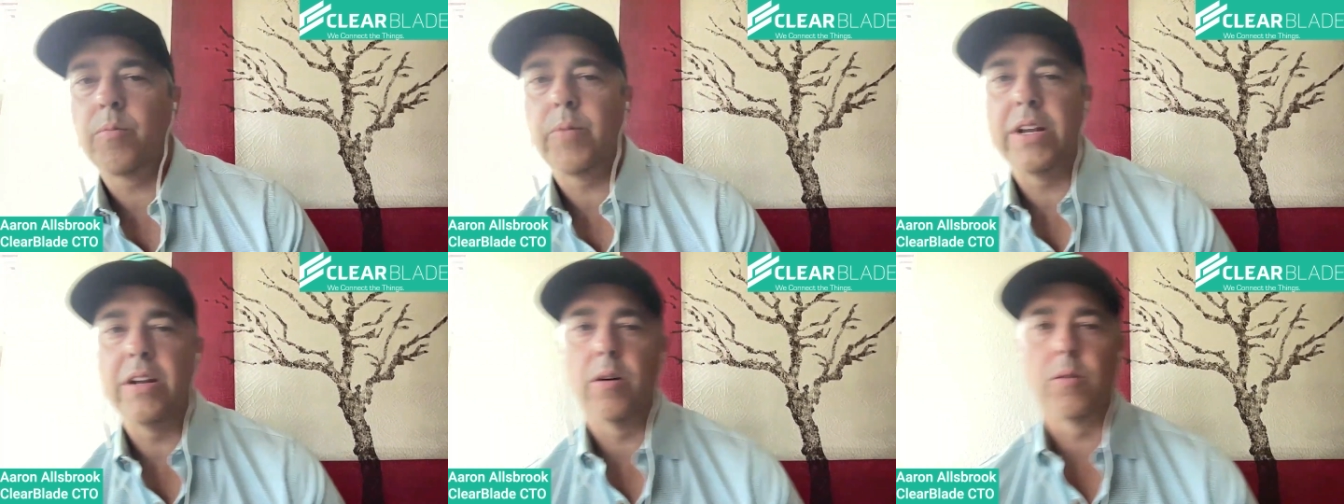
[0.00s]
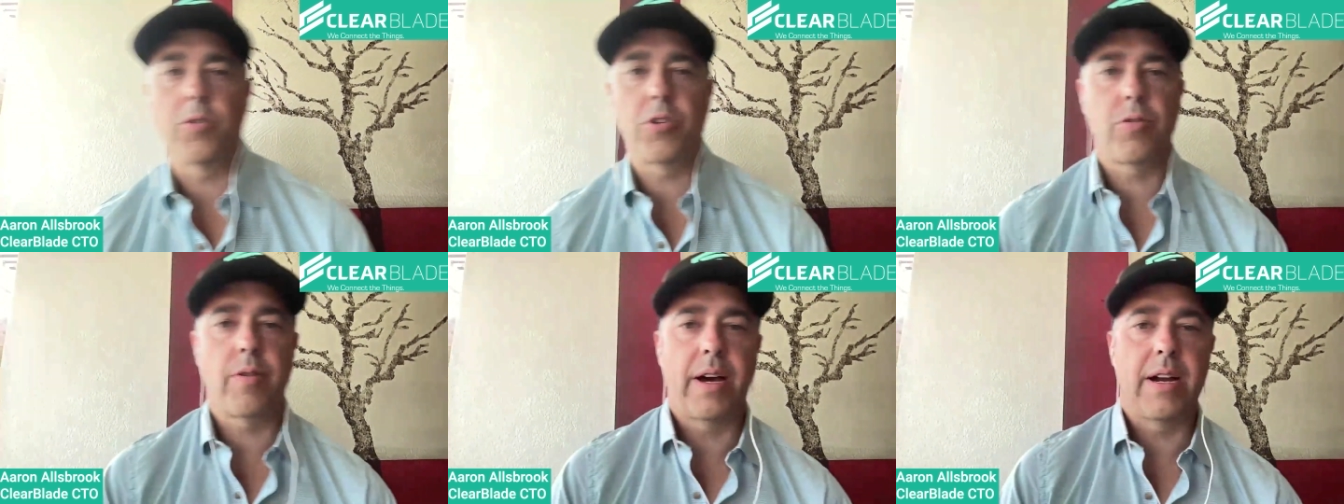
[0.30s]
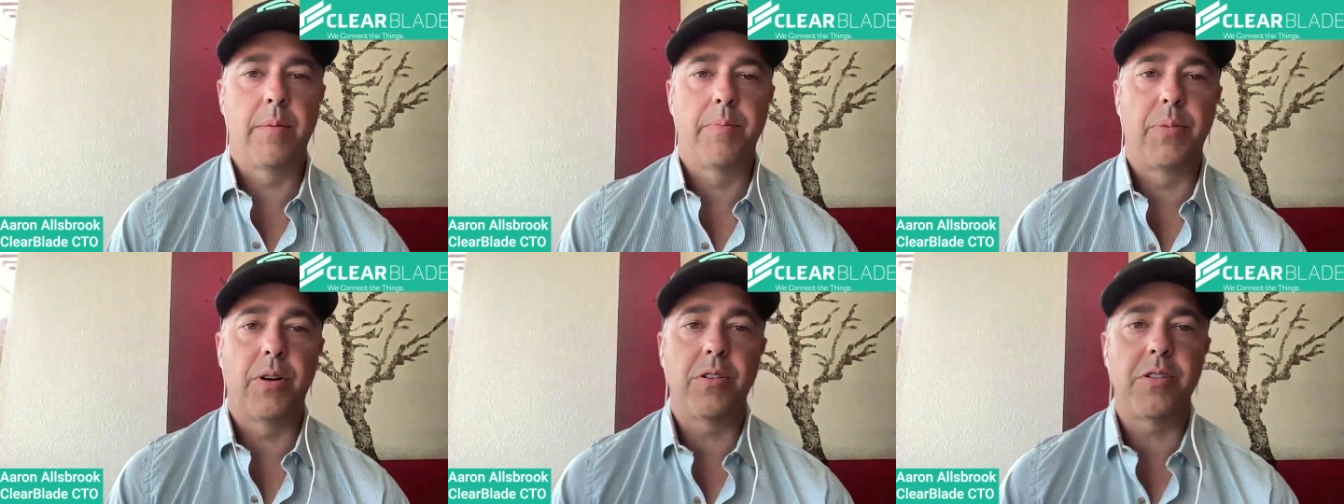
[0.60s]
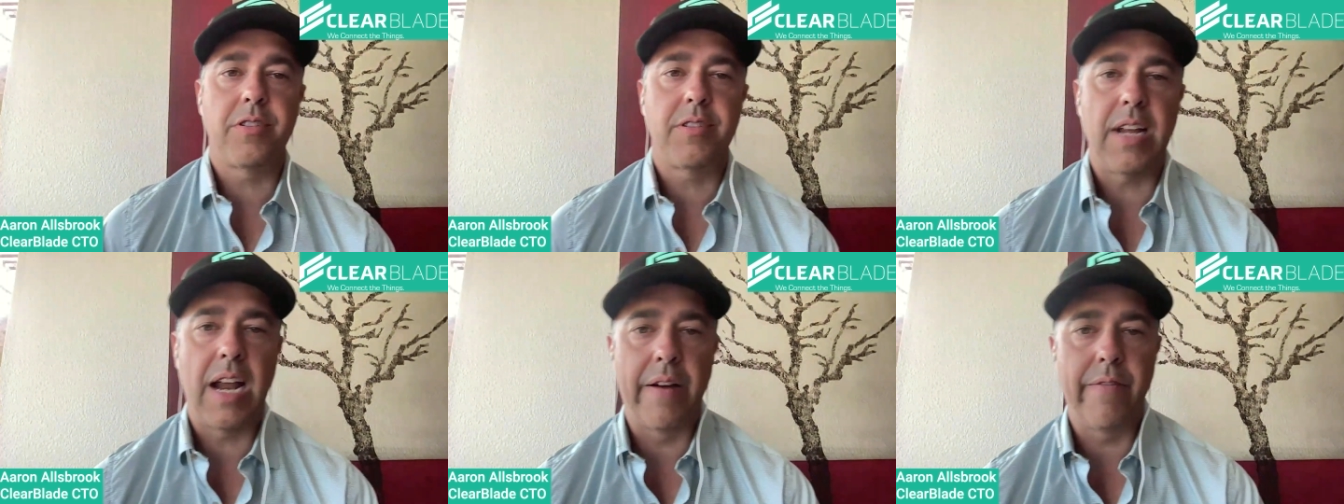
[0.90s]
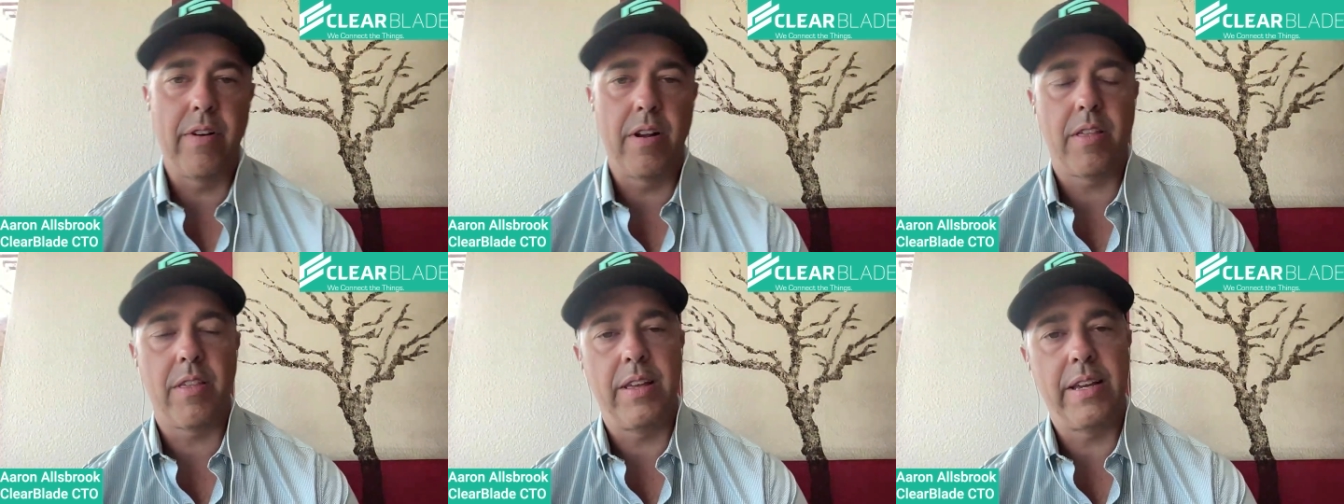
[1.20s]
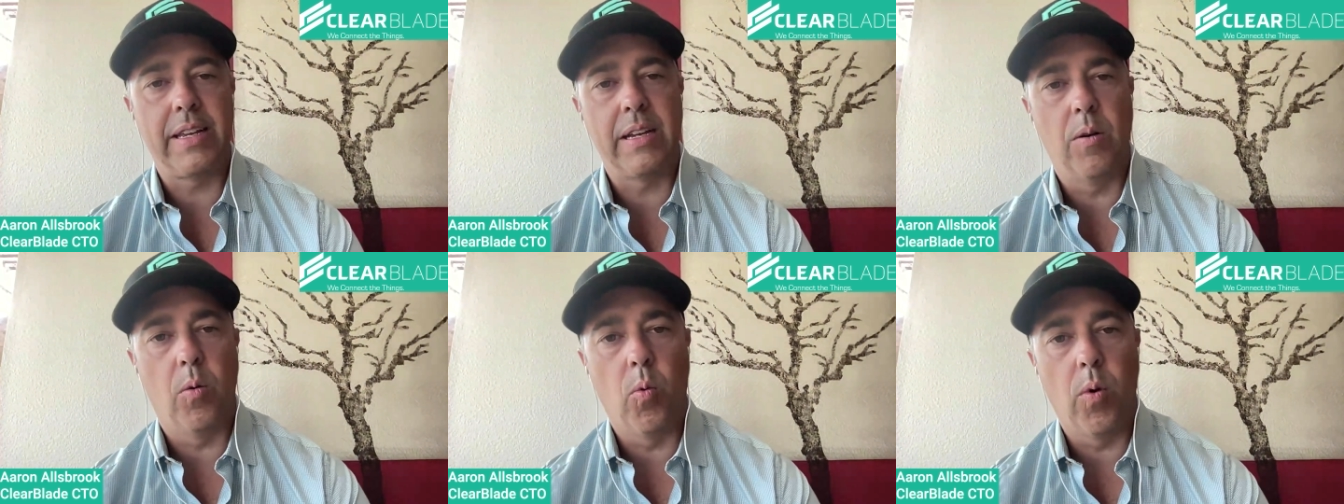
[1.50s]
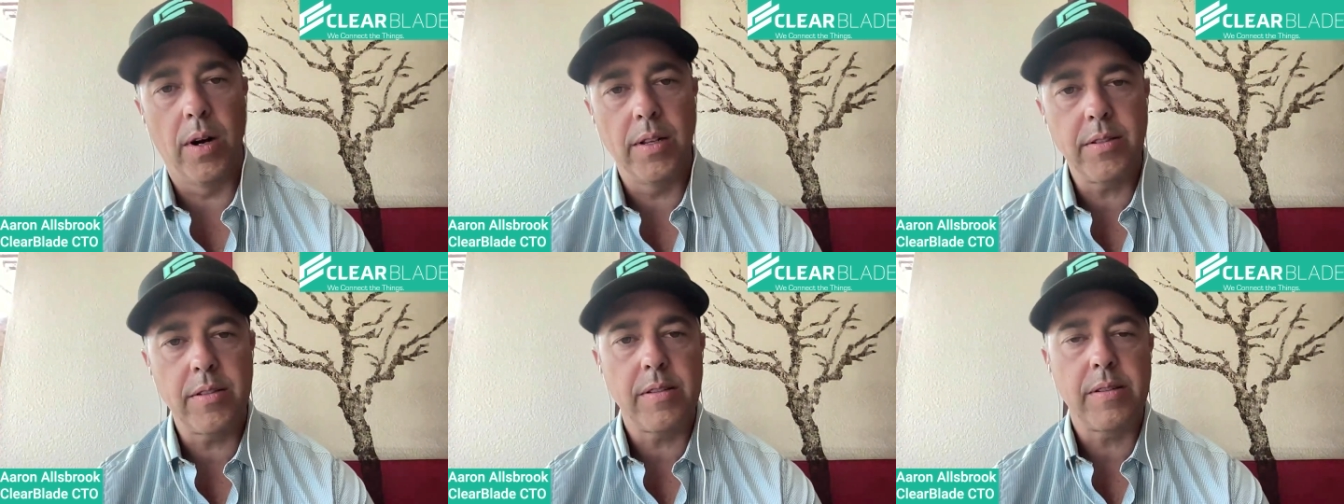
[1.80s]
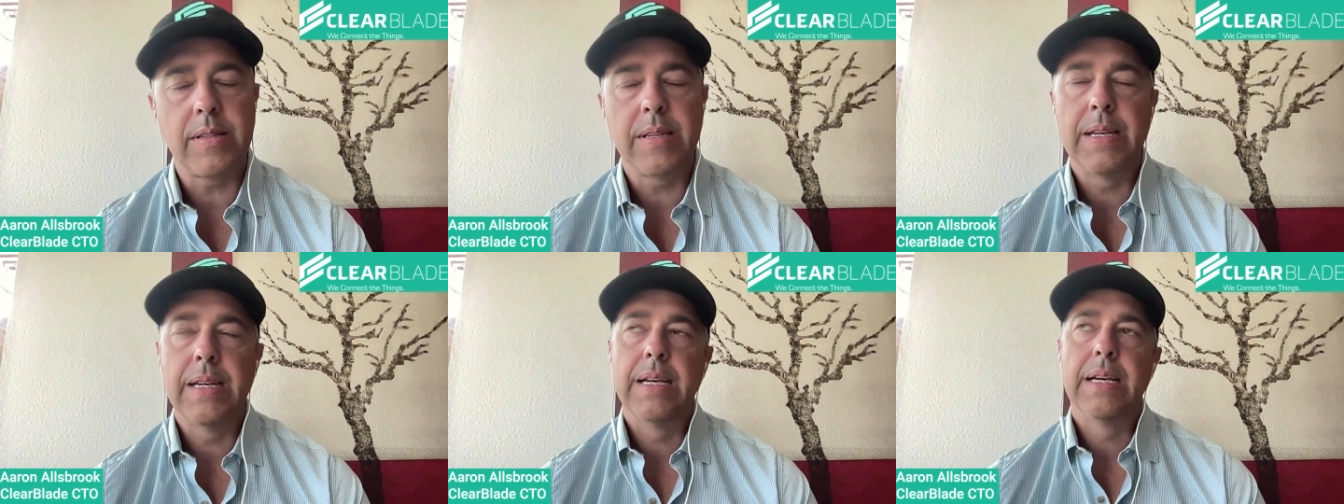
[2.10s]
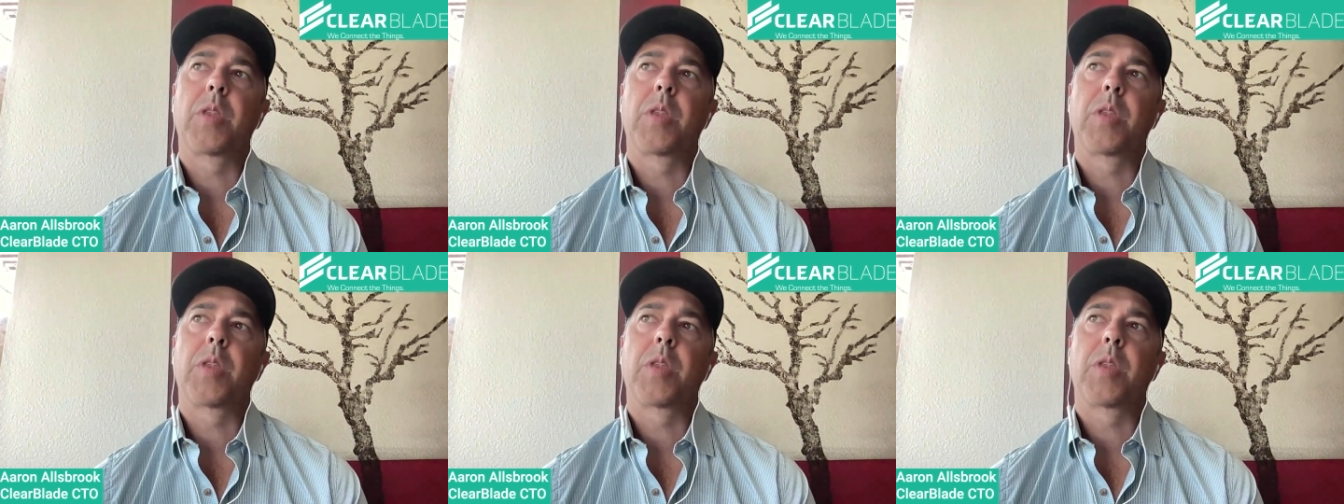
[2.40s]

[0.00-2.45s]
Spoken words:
We don't try to burst everything at once.